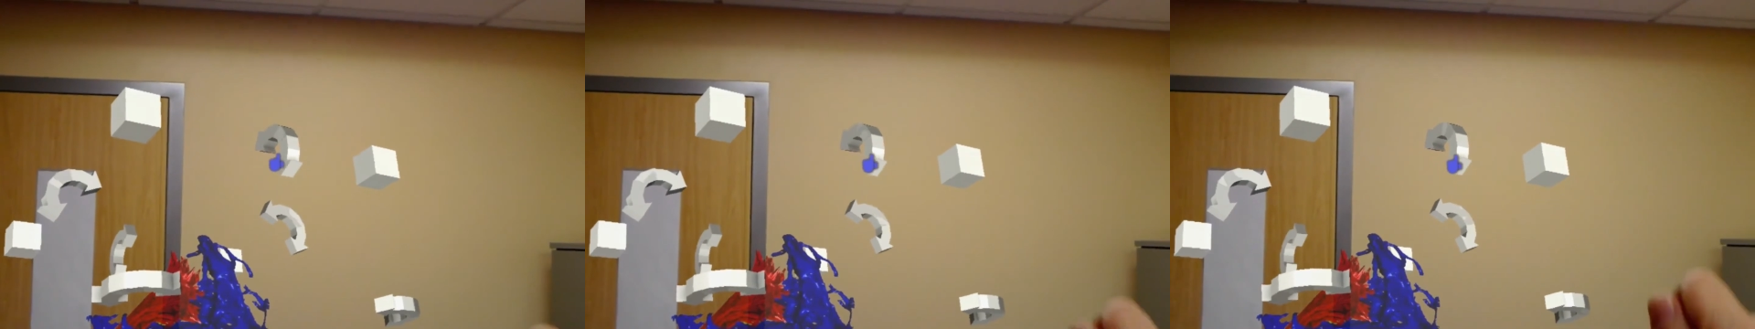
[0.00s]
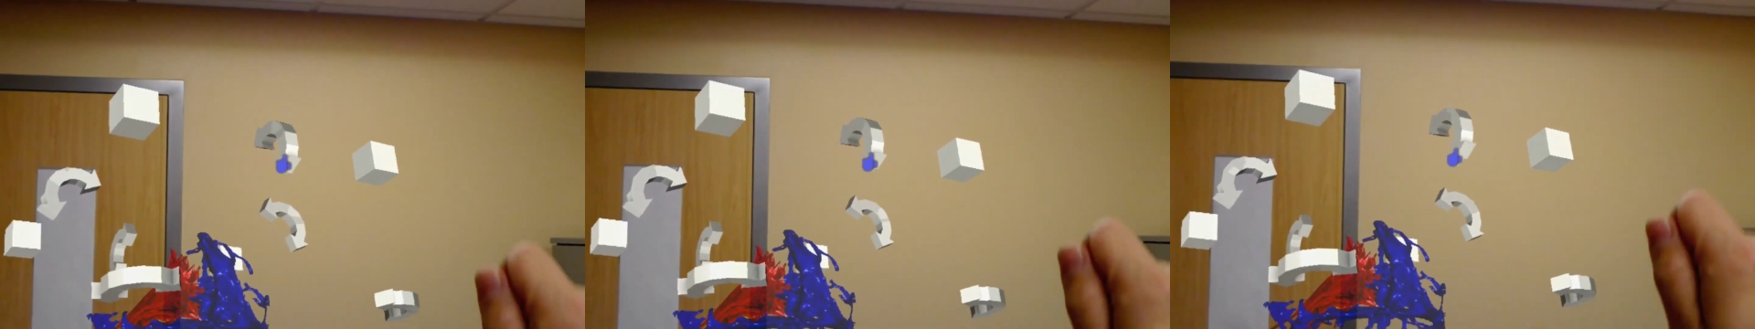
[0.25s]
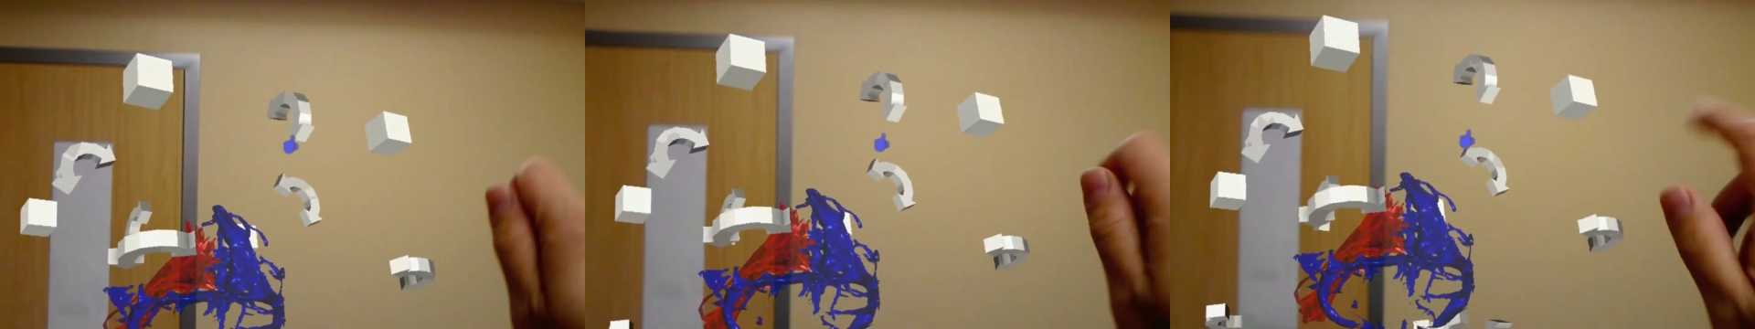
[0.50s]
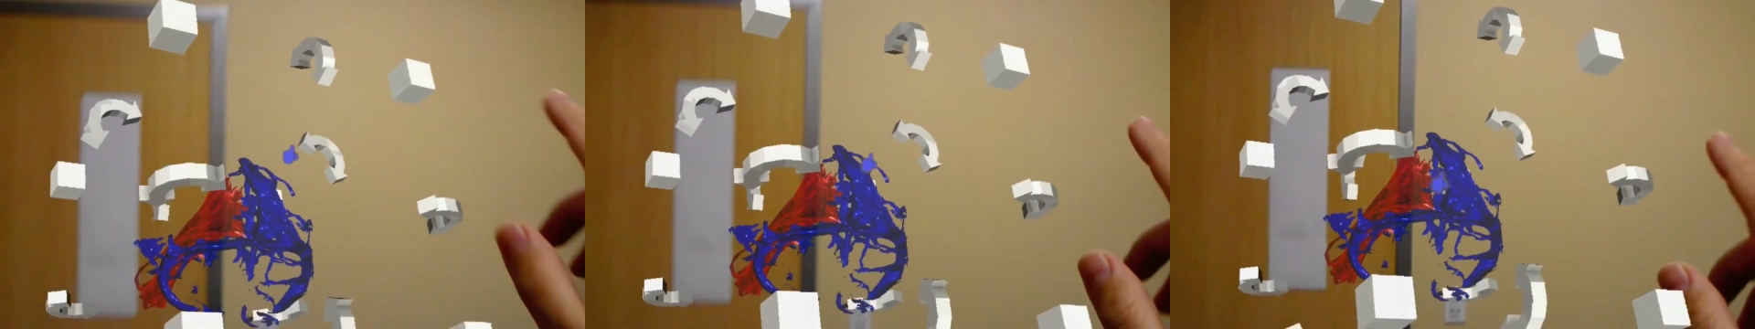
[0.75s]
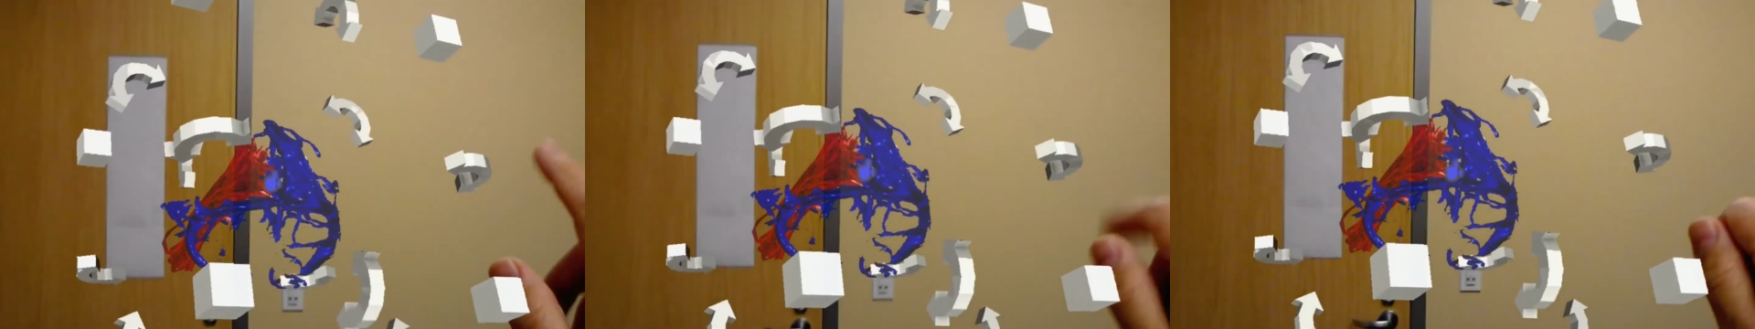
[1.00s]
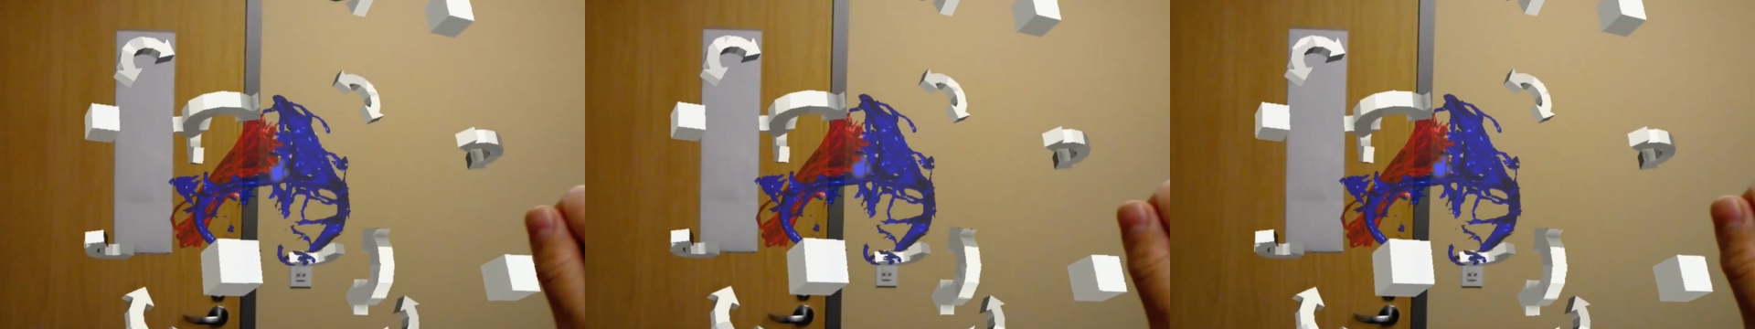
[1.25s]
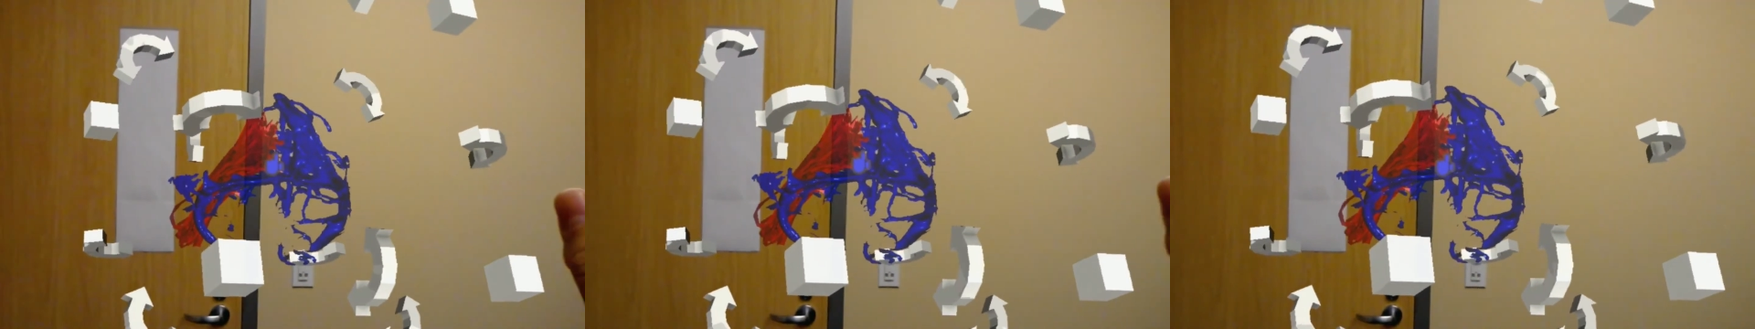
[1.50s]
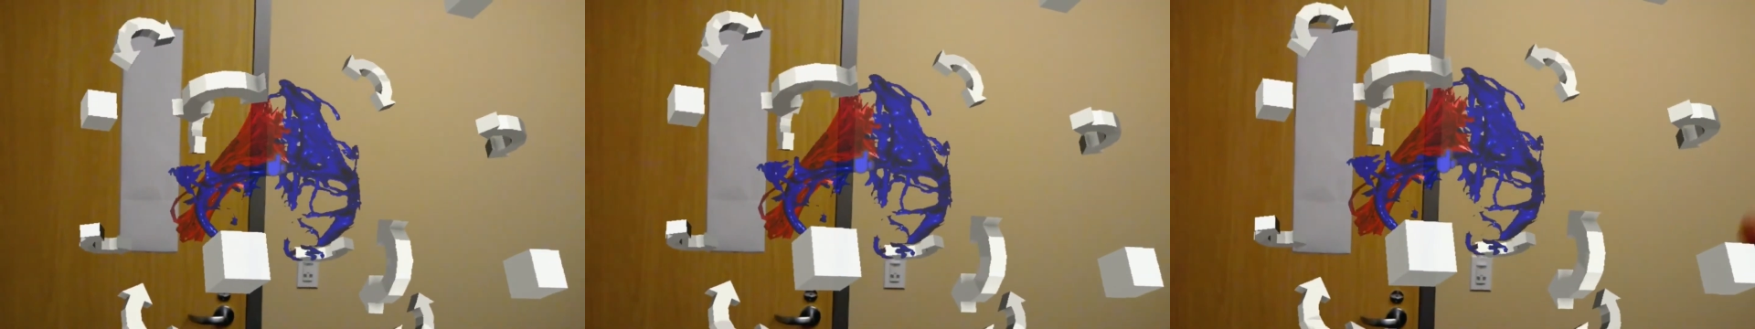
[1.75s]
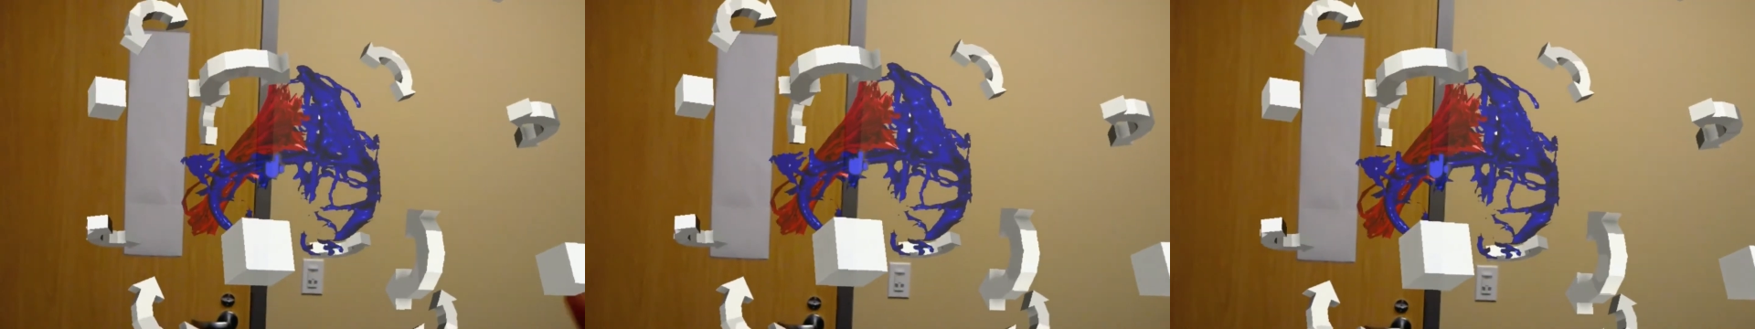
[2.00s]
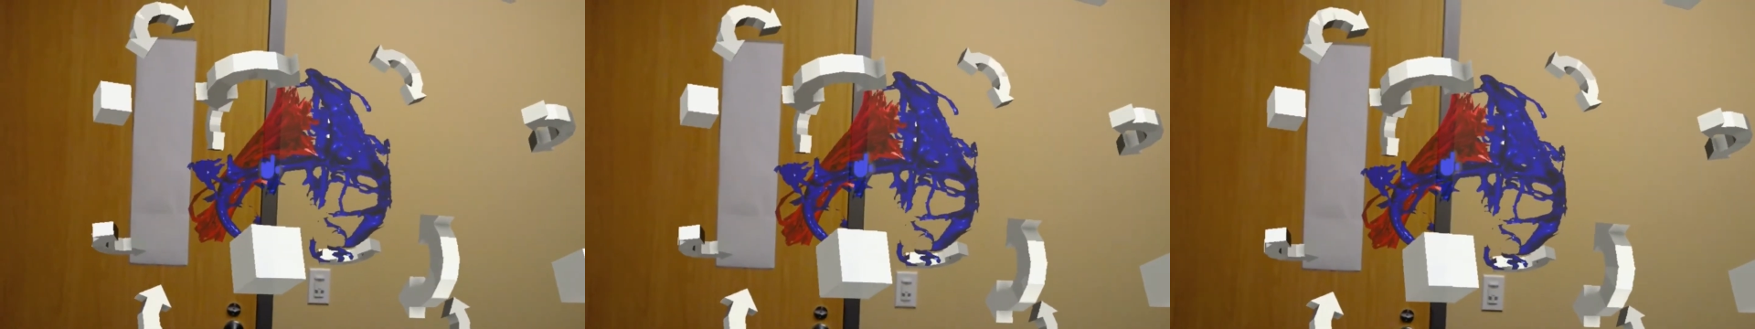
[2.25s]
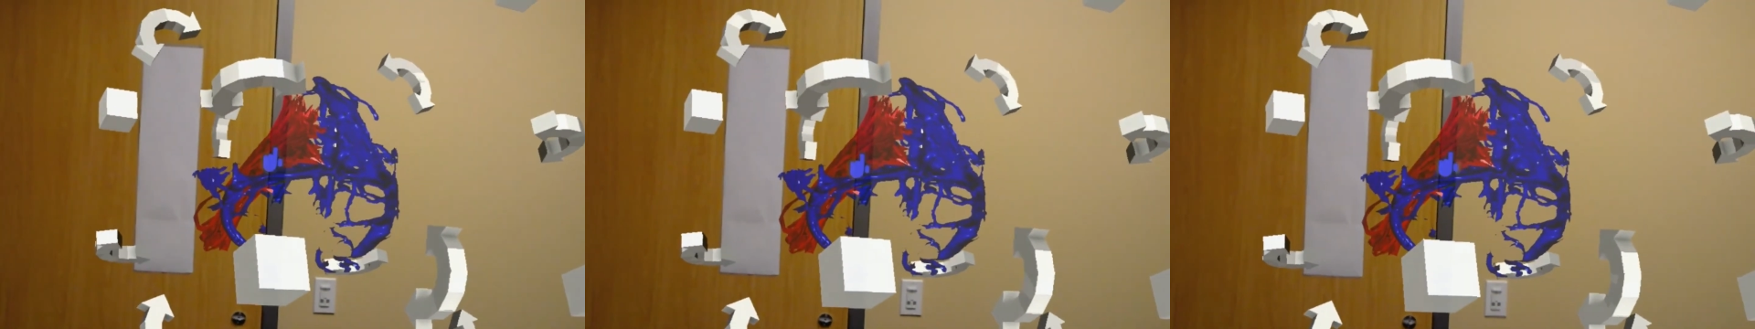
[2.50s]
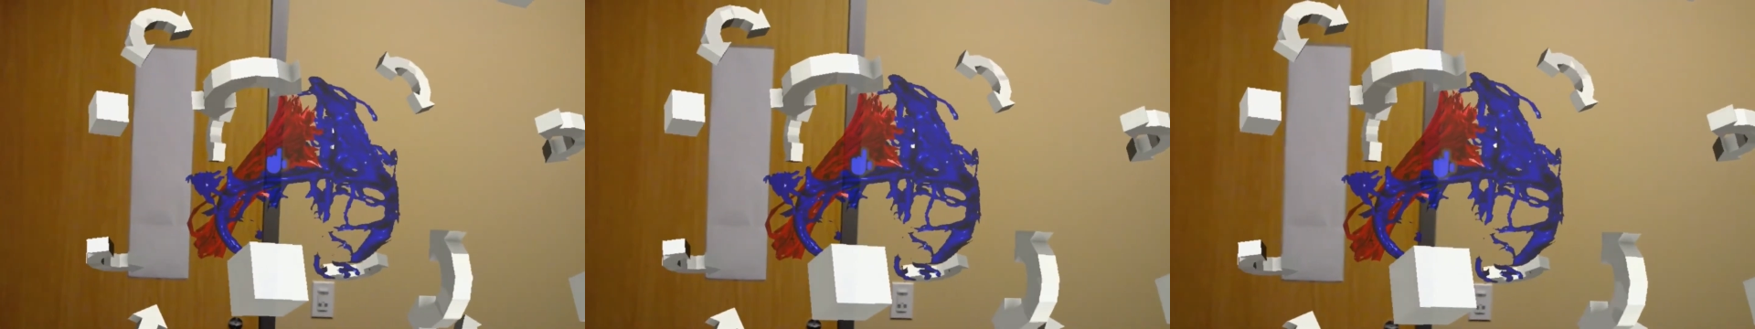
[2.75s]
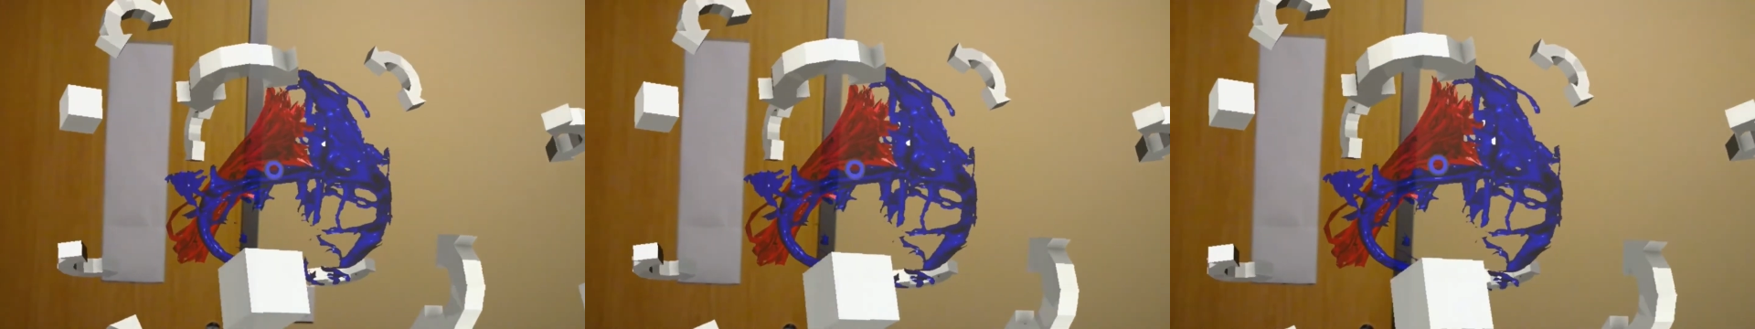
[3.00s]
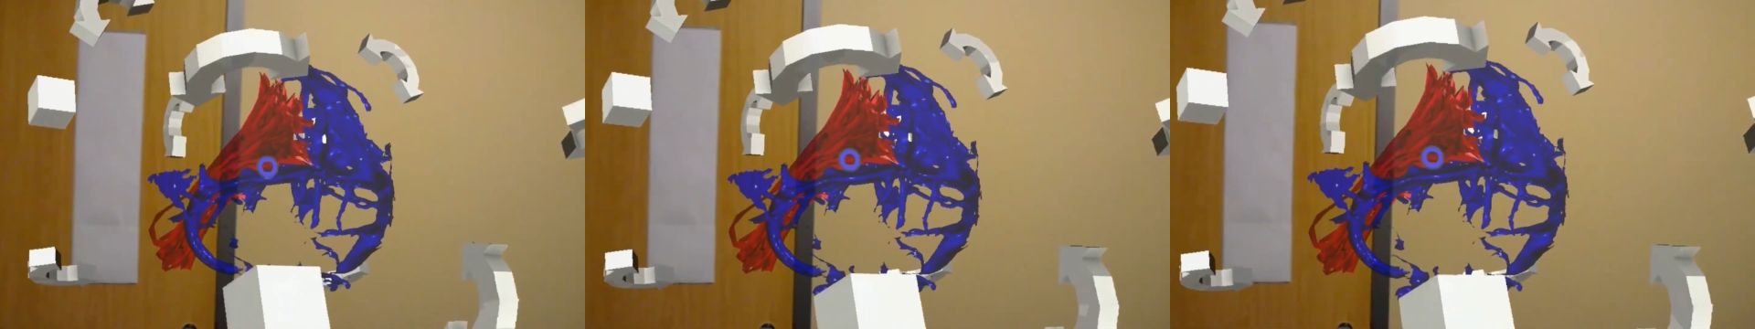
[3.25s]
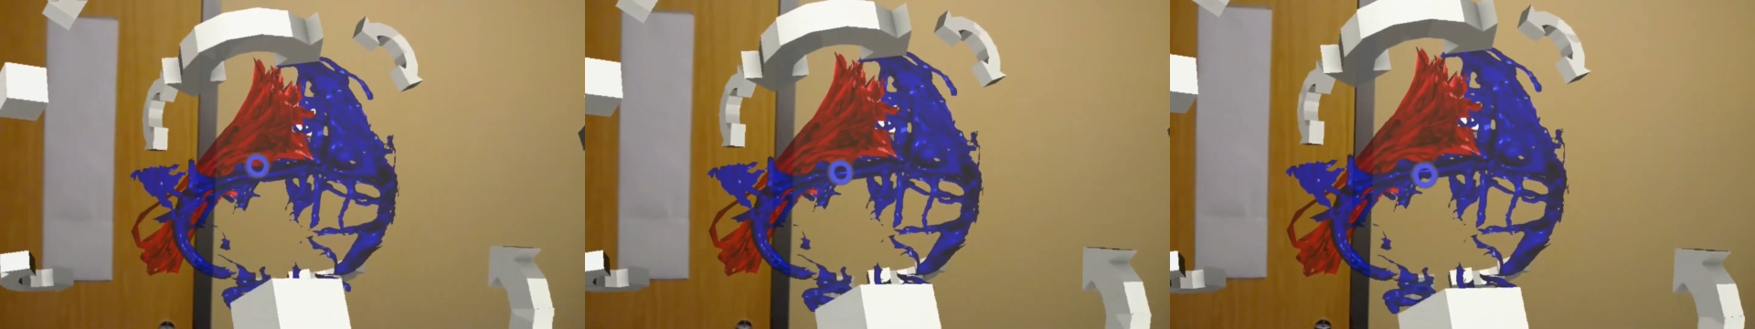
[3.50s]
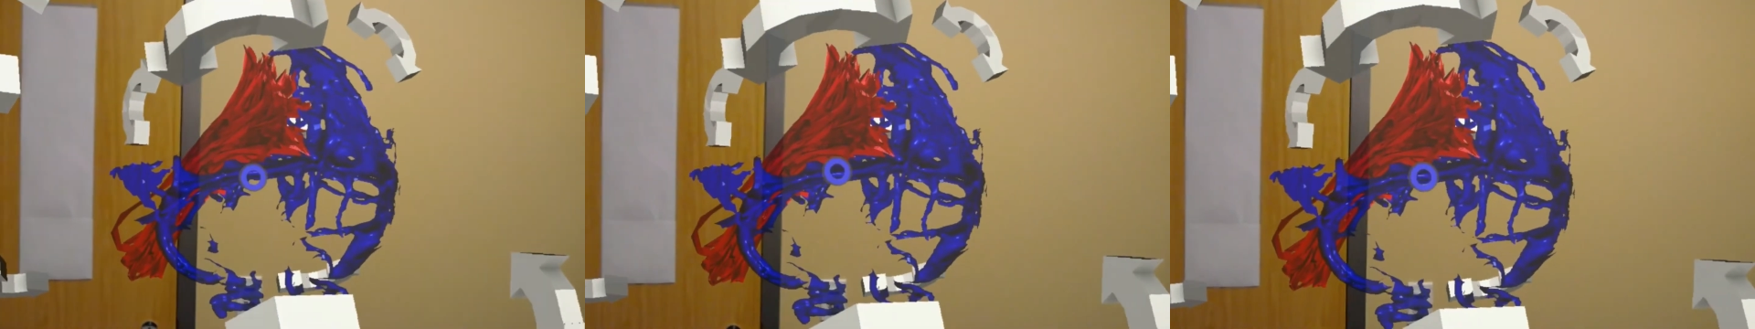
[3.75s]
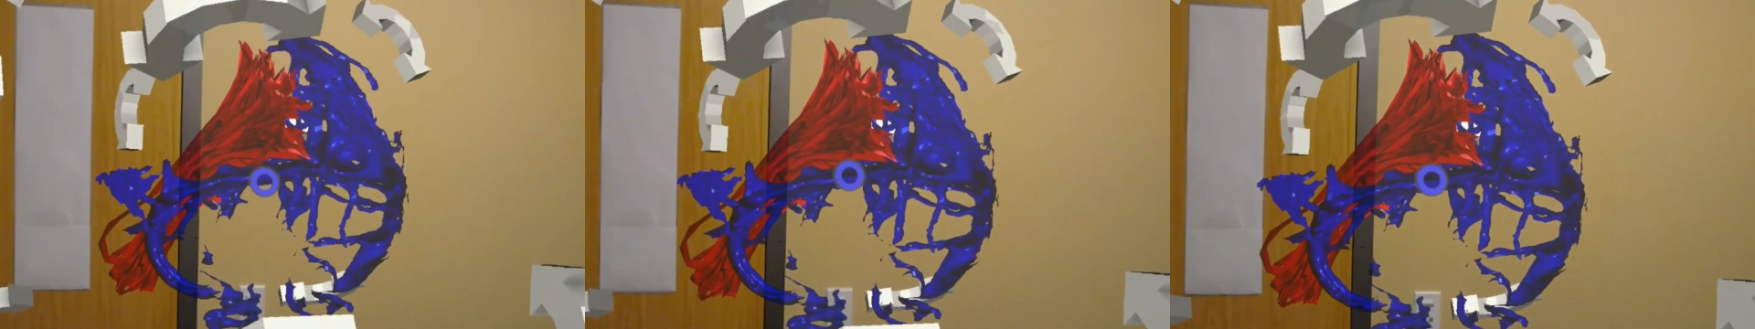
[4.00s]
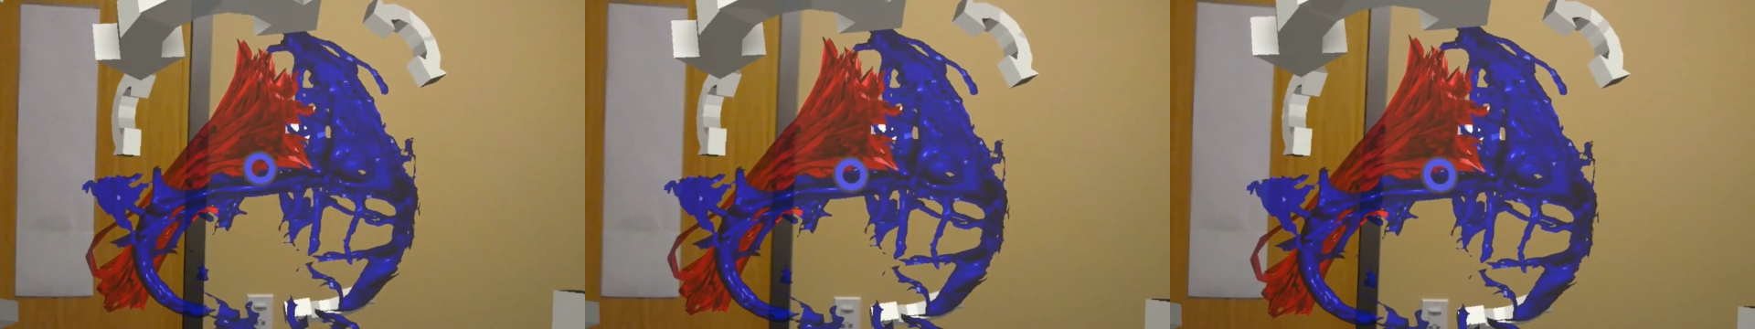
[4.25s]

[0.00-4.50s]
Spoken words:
(no speaker visible)